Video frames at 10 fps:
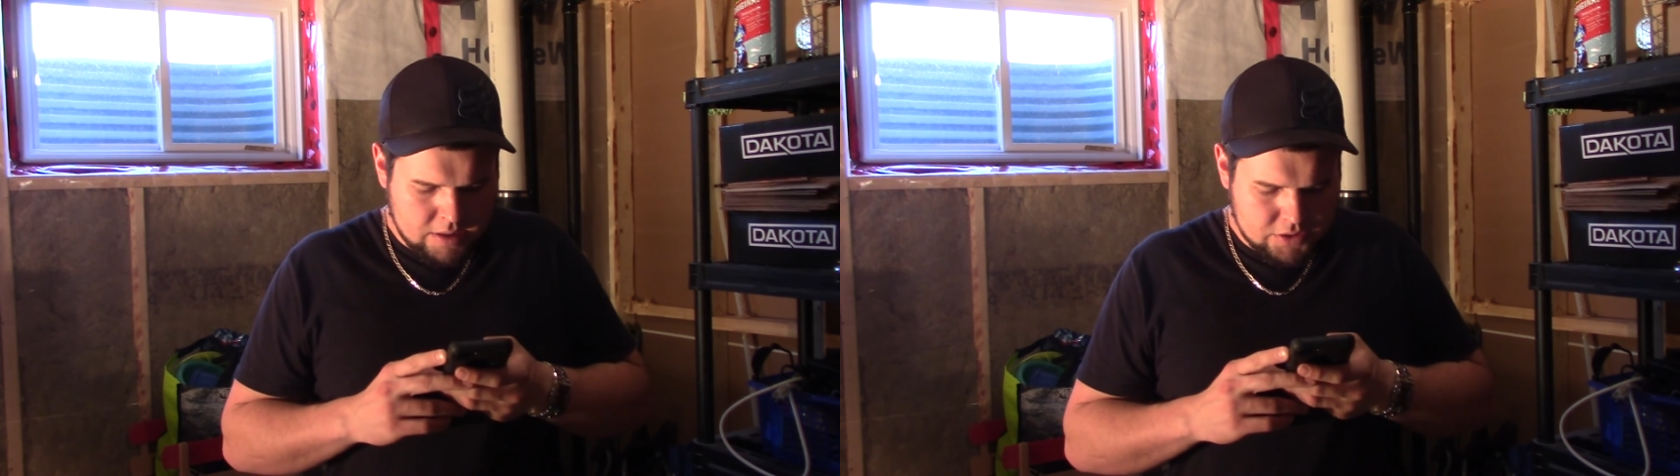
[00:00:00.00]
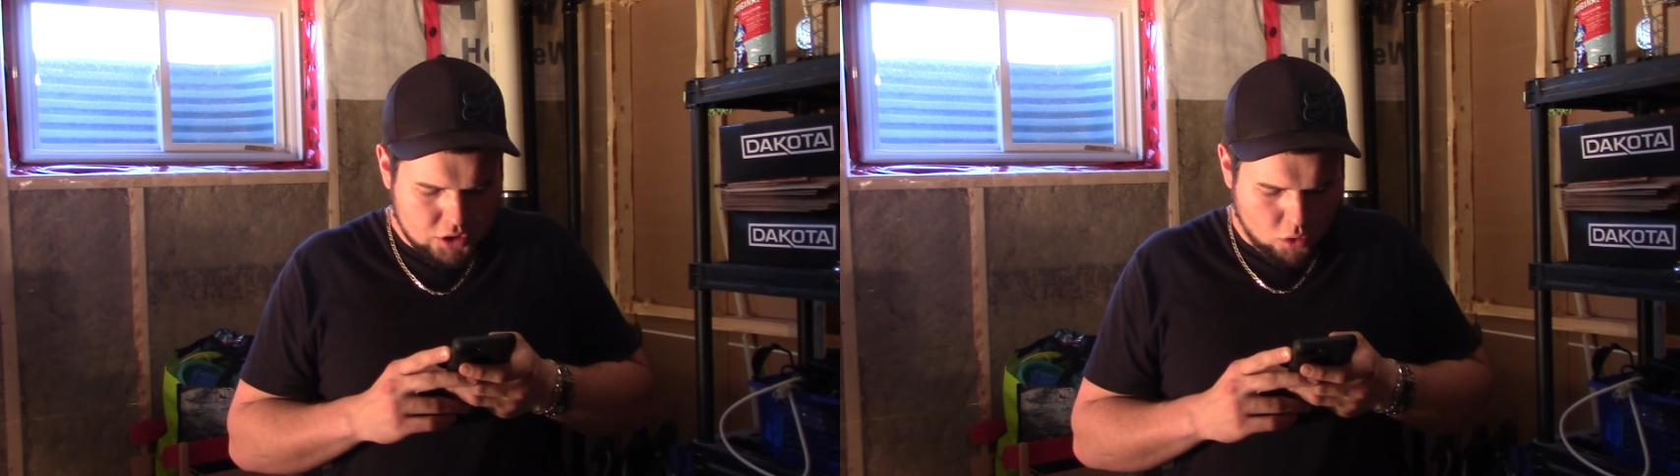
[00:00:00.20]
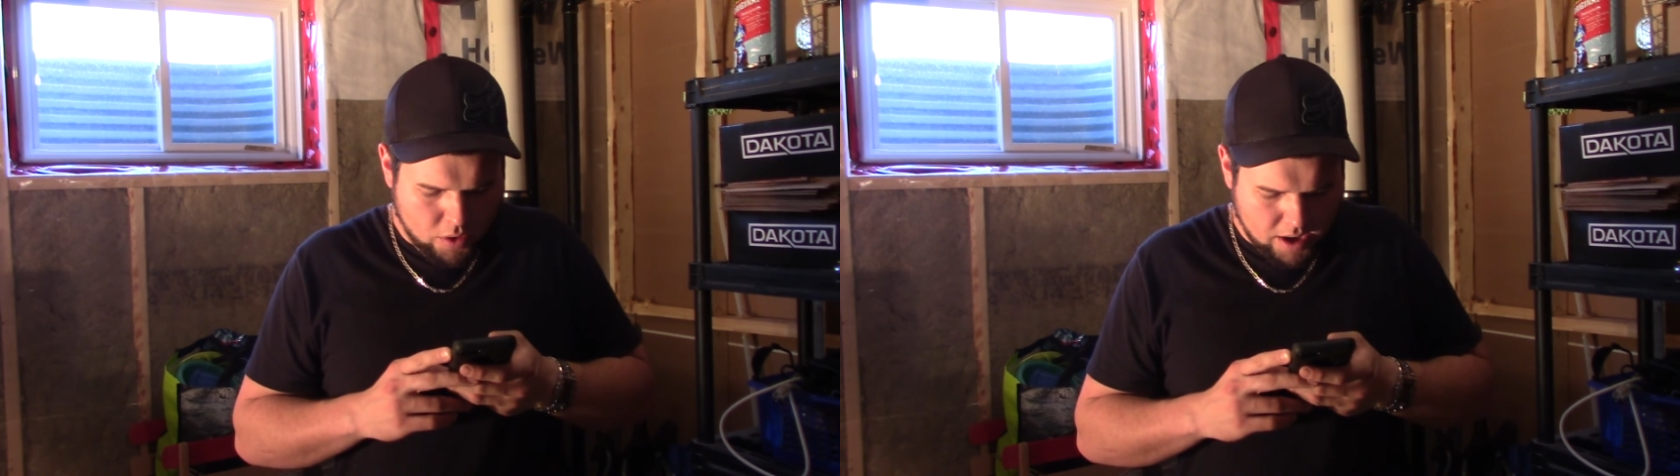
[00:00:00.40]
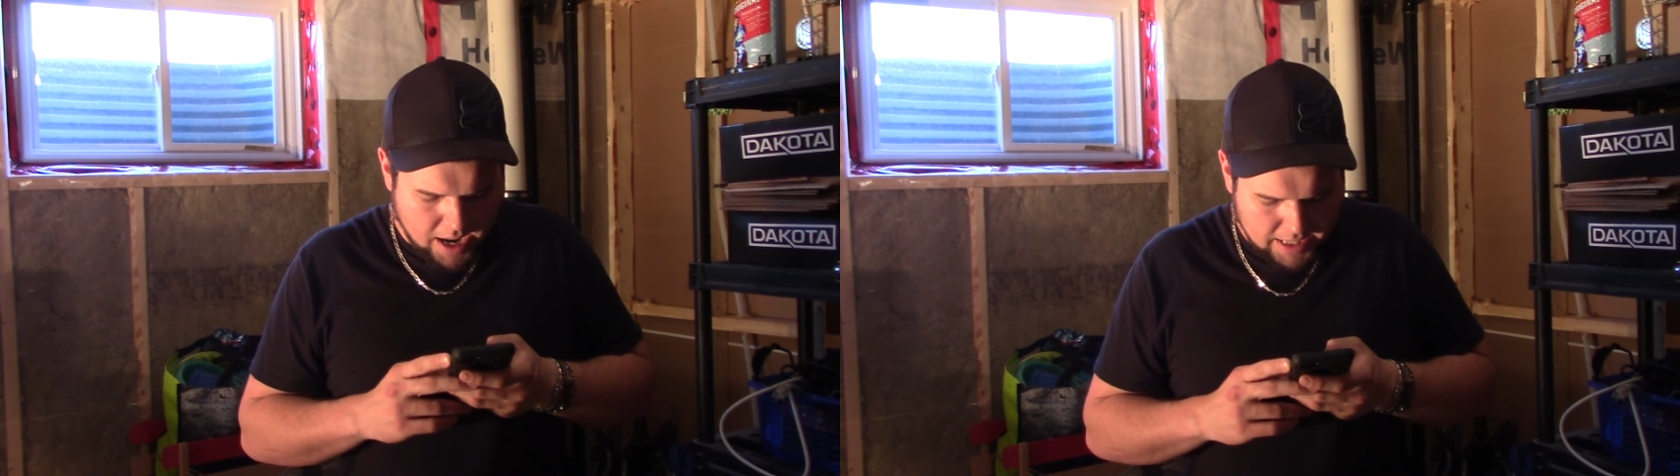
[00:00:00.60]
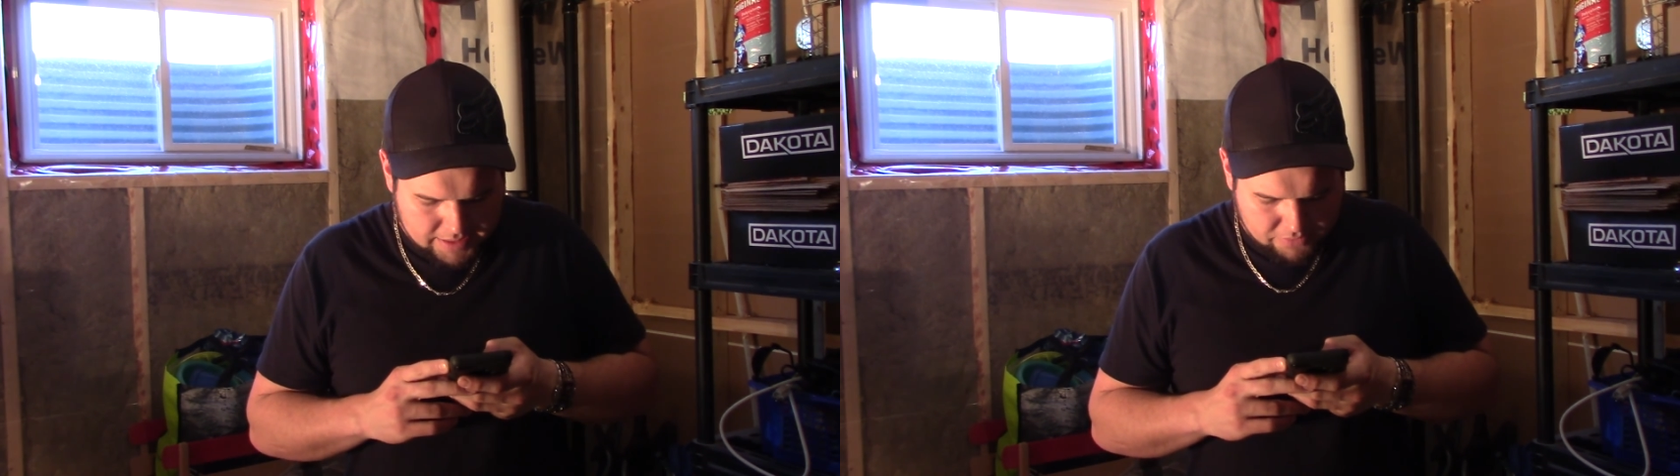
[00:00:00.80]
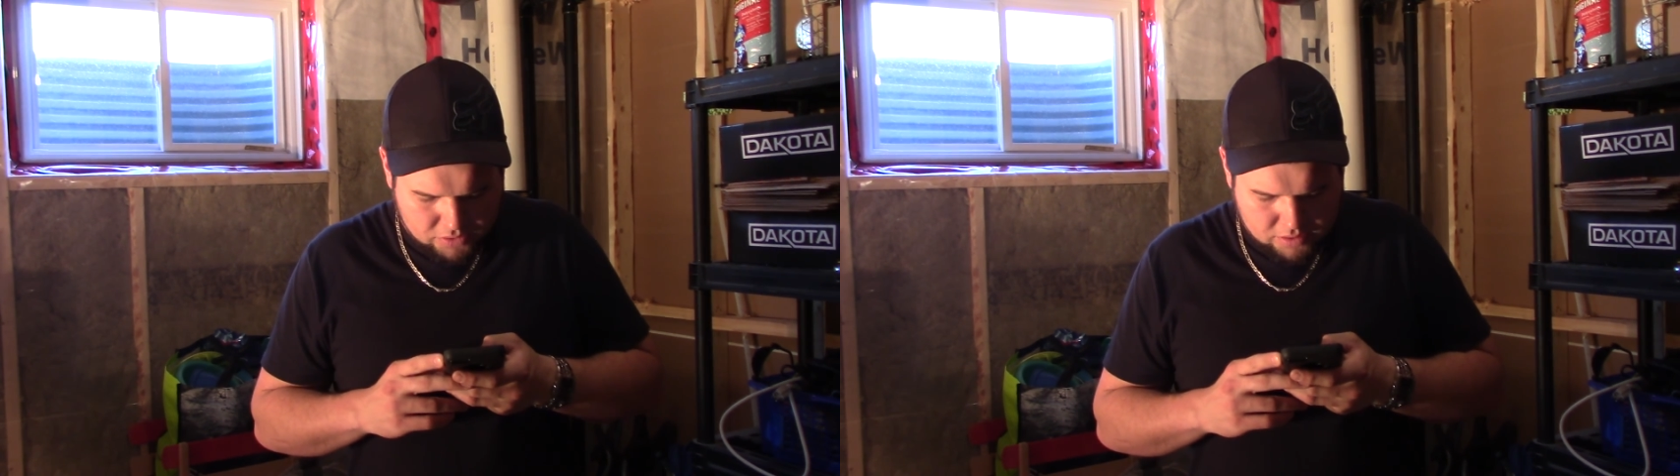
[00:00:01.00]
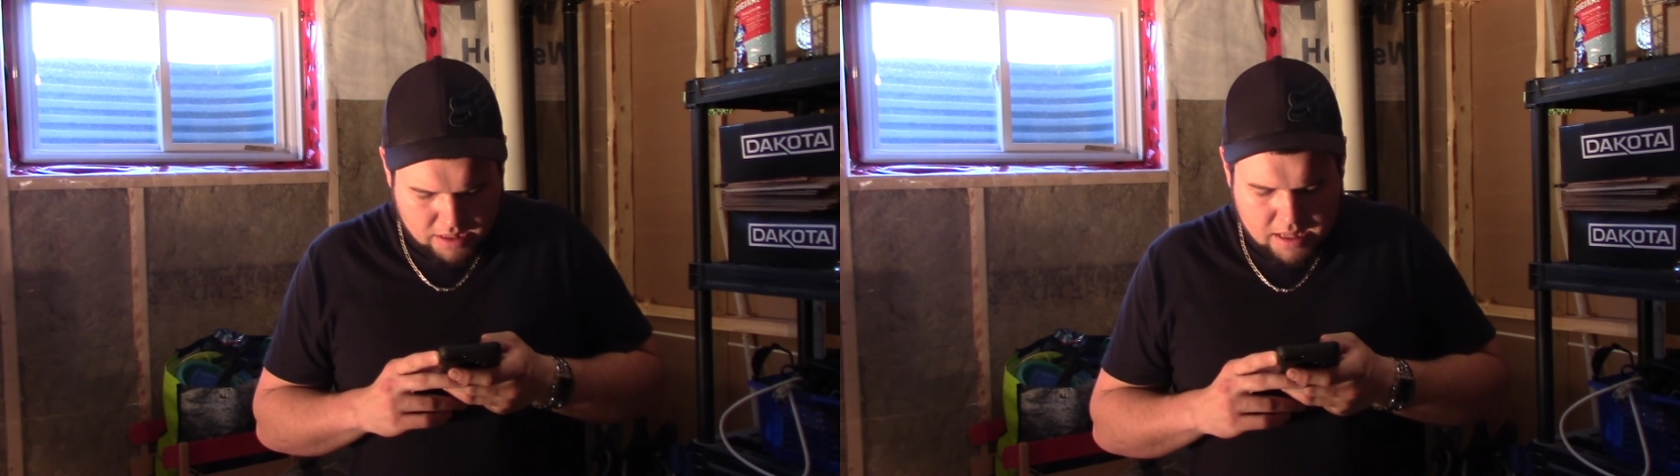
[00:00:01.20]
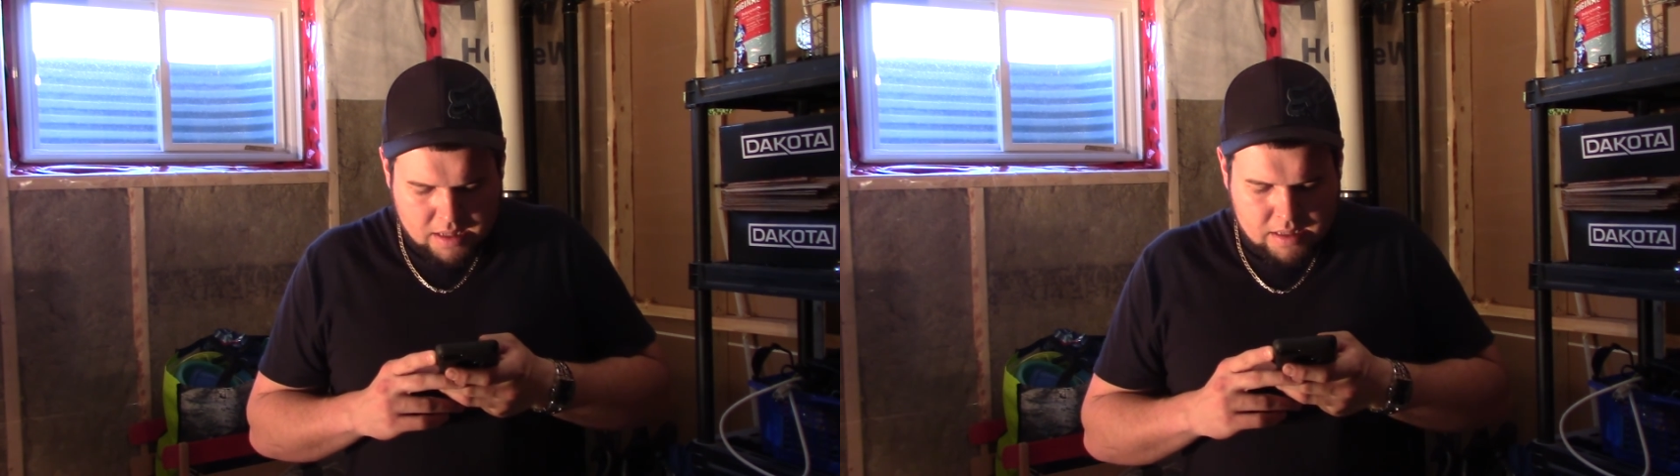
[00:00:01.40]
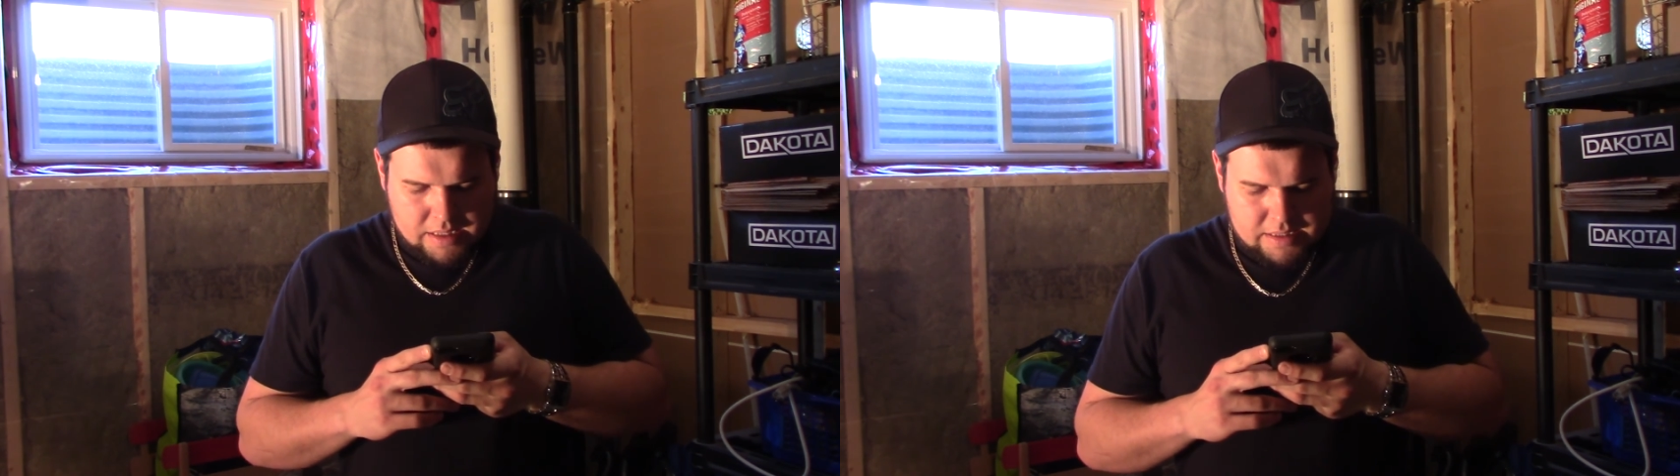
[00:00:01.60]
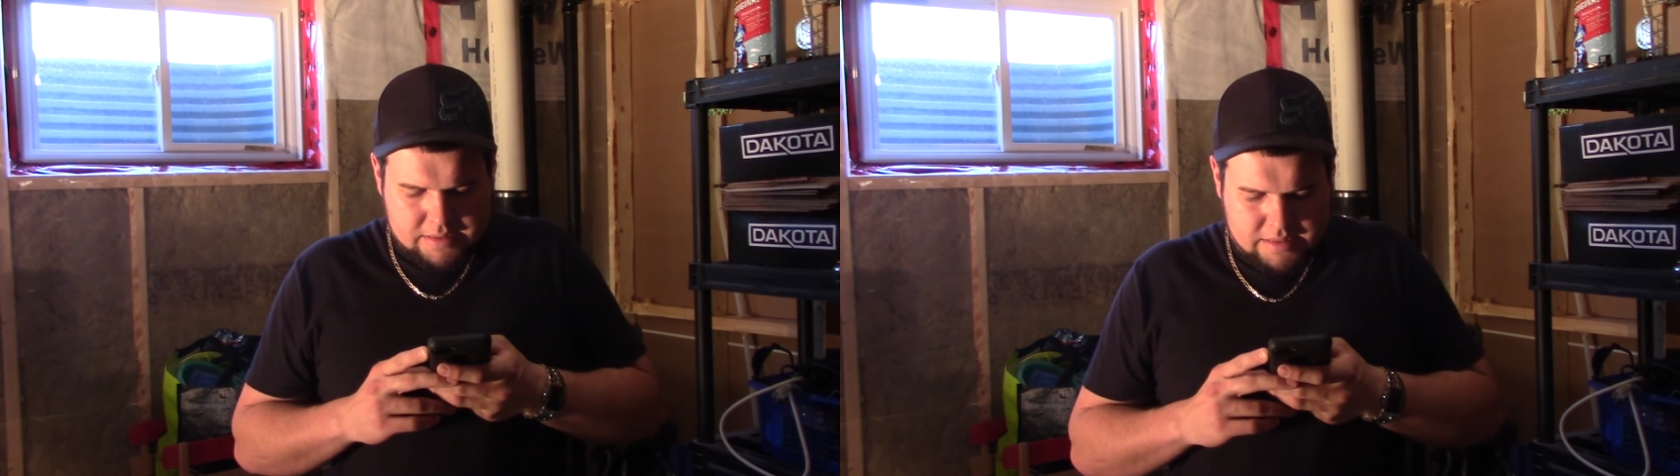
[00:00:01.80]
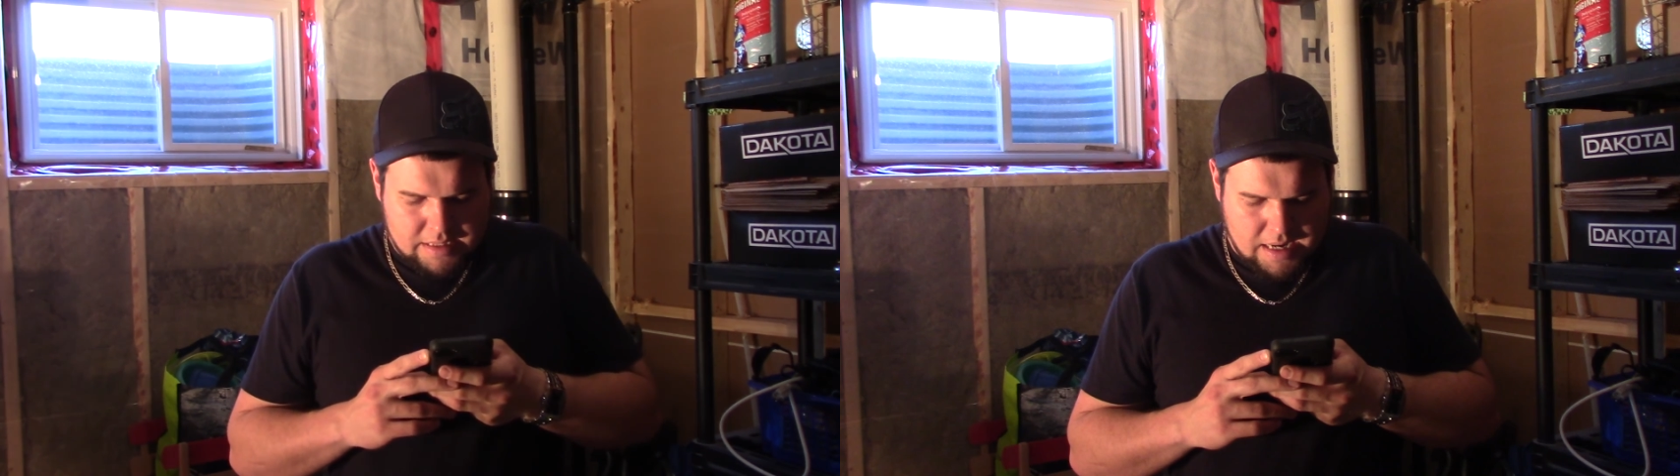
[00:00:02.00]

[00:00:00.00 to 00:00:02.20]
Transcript: So where a high level is